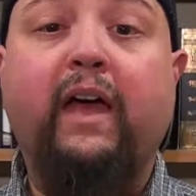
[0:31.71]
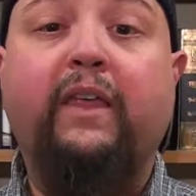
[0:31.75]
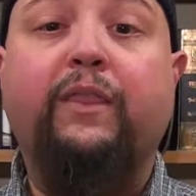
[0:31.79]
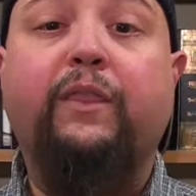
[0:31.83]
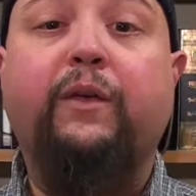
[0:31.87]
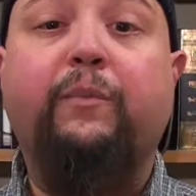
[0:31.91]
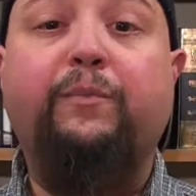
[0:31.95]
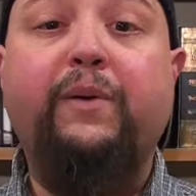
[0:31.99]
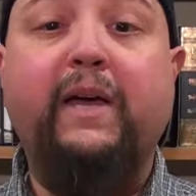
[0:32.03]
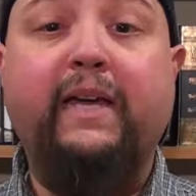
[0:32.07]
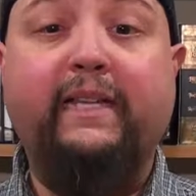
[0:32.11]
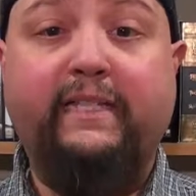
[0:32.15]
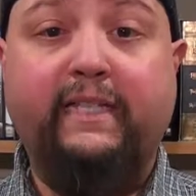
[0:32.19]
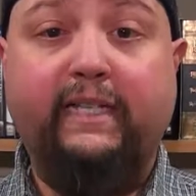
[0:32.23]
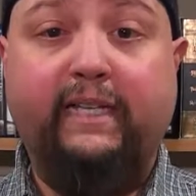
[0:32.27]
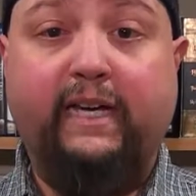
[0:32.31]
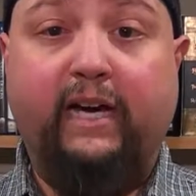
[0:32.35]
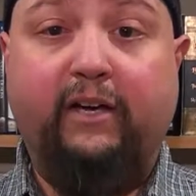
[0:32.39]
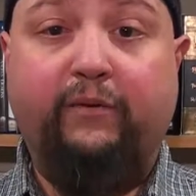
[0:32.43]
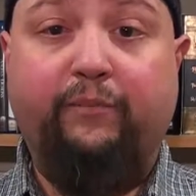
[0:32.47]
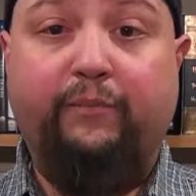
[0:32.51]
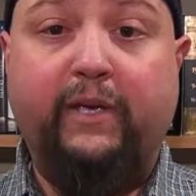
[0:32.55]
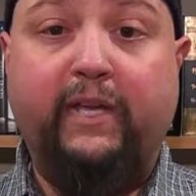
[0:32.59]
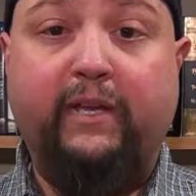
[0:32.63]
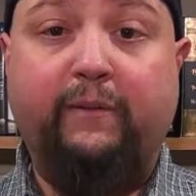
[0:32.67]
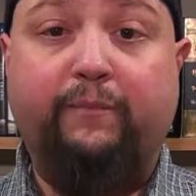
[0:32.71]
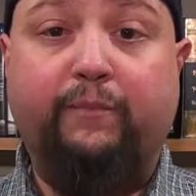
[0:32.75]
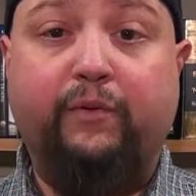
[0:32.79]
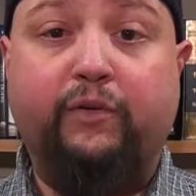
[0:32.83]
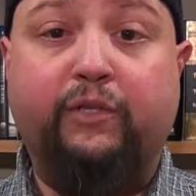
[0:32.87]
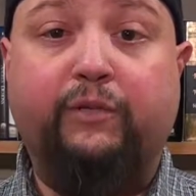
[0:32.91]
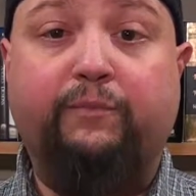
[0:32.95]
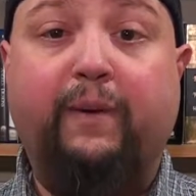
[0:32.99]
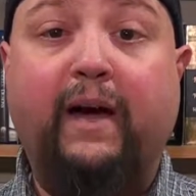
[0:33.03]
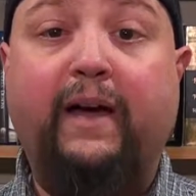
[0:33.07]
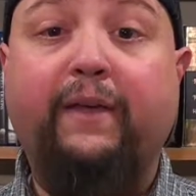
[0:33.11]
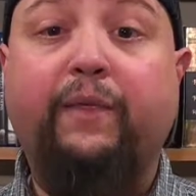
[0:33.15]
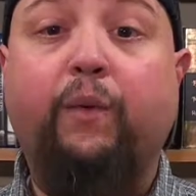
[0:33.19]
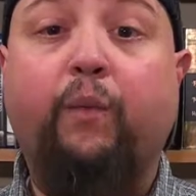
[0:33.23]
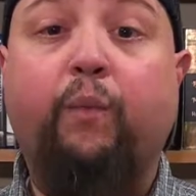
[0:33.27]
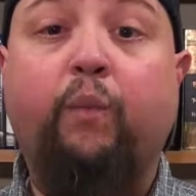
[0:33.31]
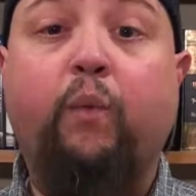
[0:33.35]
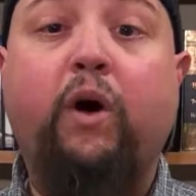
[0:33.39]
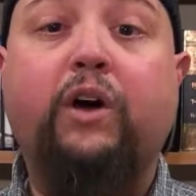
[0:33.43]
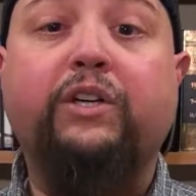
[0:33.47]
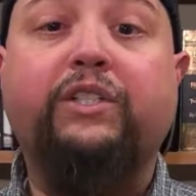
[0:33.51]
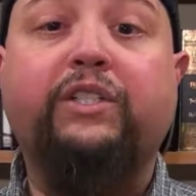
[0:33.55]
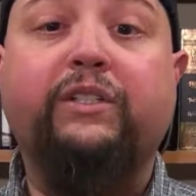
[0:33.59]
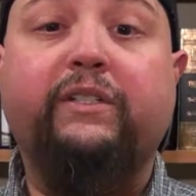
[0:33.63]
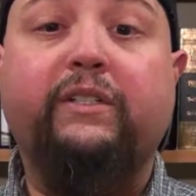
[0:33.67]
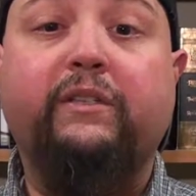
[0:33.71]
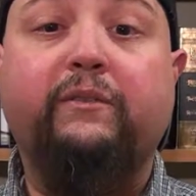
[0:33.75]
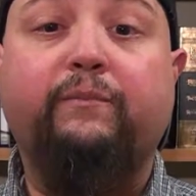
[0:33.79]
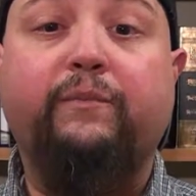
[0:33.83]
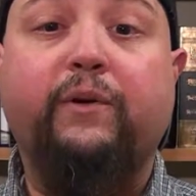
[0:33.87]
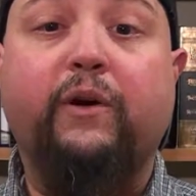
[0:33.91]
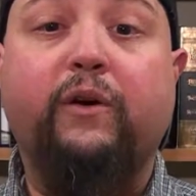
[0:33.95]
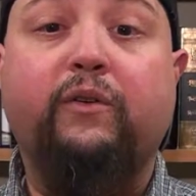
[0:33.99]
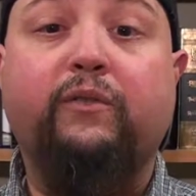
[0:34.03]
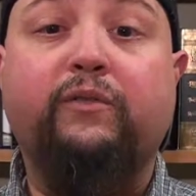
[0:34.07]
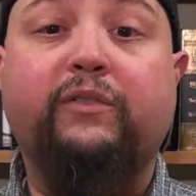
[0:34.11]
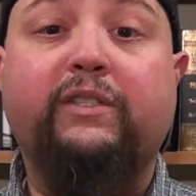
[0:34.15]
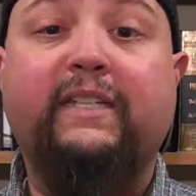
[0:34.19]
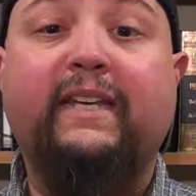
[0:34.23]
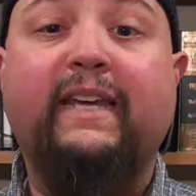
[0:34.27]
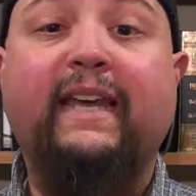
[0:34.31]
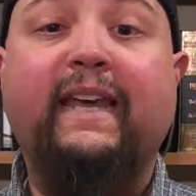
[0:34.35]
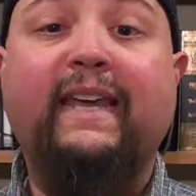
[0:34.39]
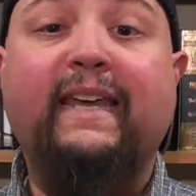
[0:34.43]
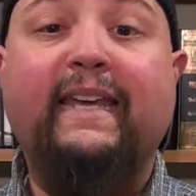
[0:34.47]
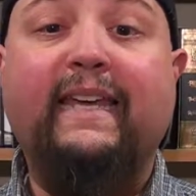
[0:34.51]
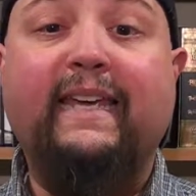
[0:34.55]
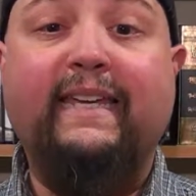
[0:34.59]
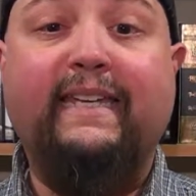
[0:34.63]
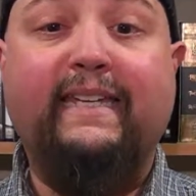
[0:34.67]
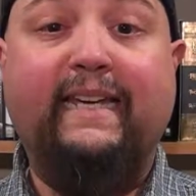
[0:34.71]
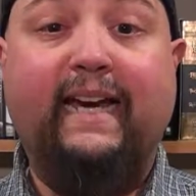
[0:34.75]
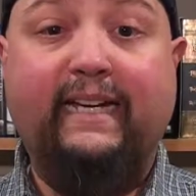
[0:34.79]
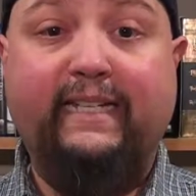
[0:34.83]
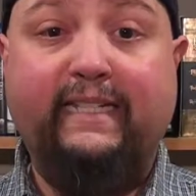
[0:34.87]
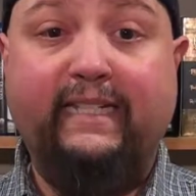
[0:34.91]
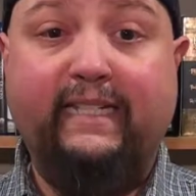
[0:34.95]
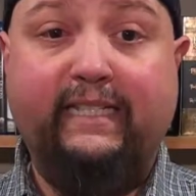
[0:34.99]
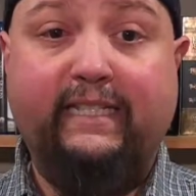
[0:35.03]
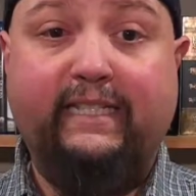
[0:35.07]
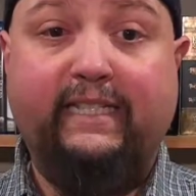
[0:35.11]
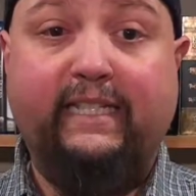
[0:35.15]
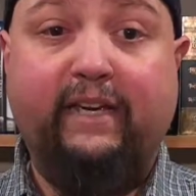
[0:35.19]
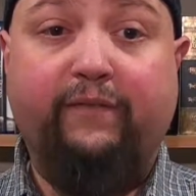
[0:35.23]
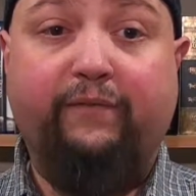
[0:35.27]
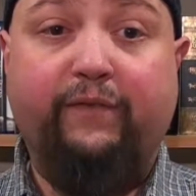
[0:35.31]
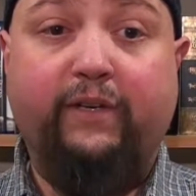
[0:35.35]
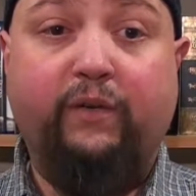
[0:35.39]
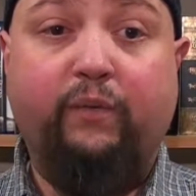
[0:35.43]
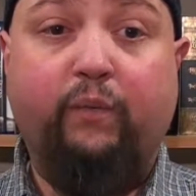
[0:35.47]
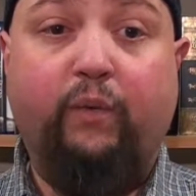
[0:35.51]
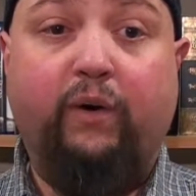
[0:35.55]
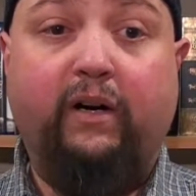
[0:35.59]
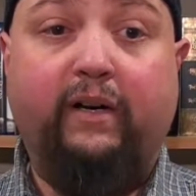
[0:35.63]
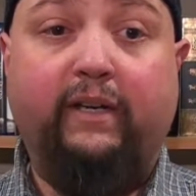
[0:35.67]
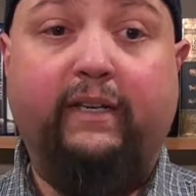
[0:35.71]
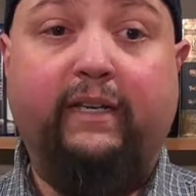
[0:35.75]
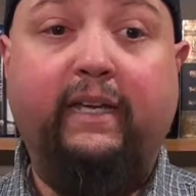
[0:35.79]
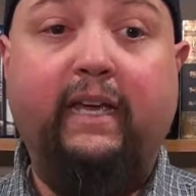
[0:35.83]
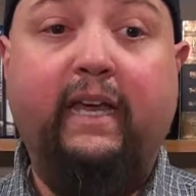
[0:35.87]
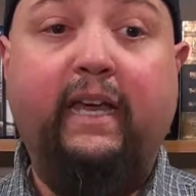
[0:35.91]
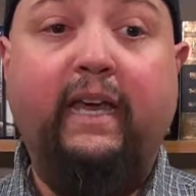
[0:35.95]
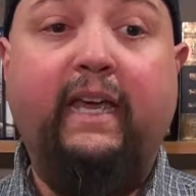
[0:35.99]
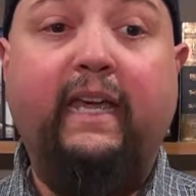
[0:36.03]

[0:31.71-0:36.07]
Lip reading: the Pentagon Papers by the Washington Post in 1971.